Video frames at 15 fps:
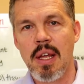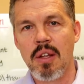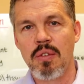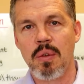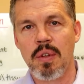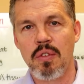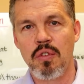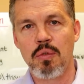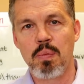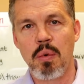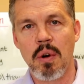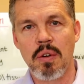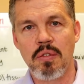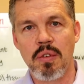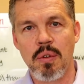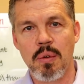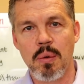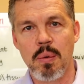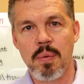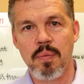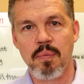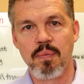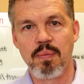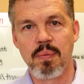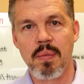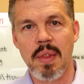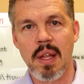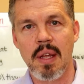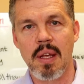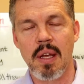So this is part 2.
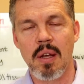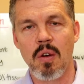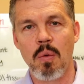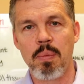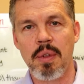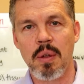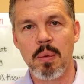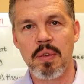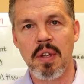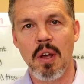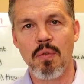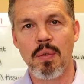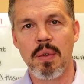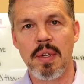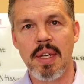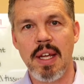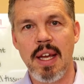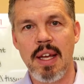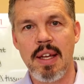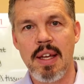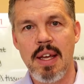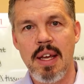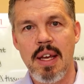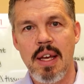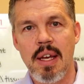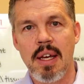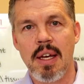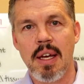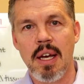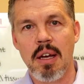I hope that was helpful today.
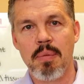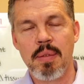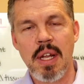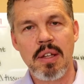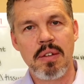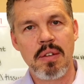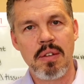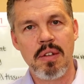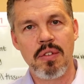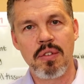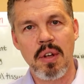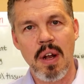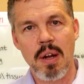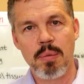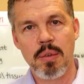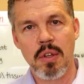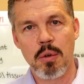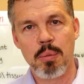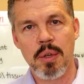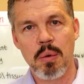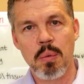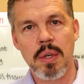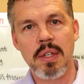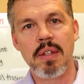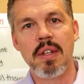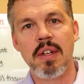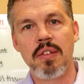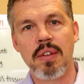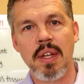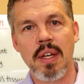That described a little bit what
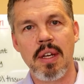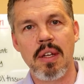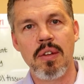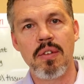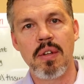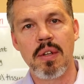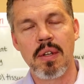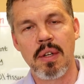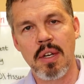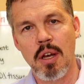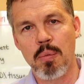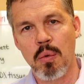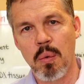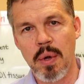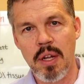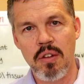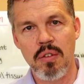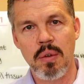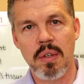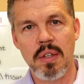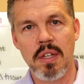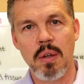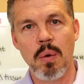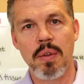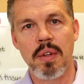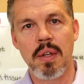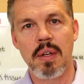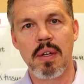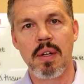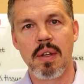disc is, a couple ways you can deal with
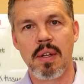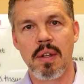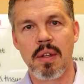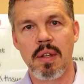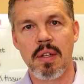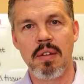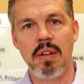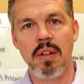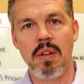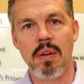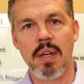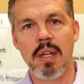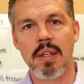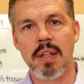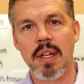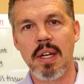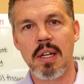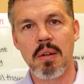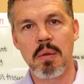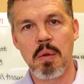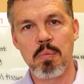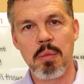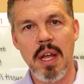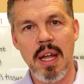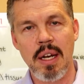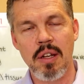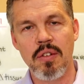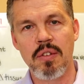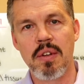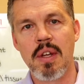it until you can get it
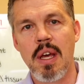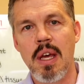managed.